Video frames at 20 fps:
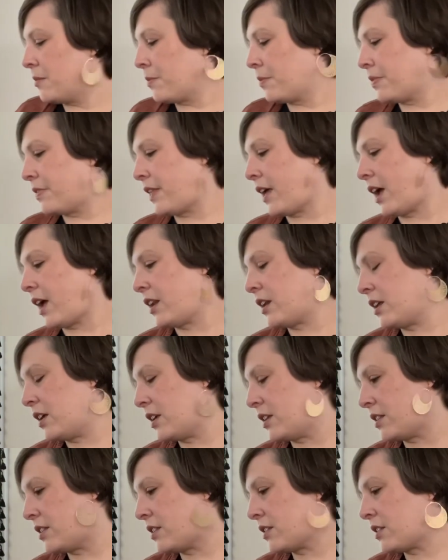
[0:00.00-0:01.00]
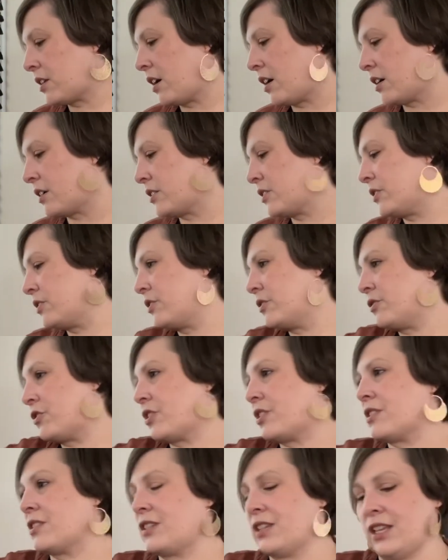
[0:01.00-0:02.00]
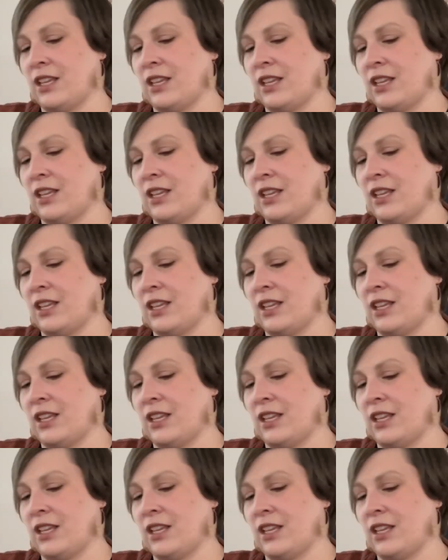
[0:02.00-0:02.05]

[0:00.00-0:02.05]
that is tucked just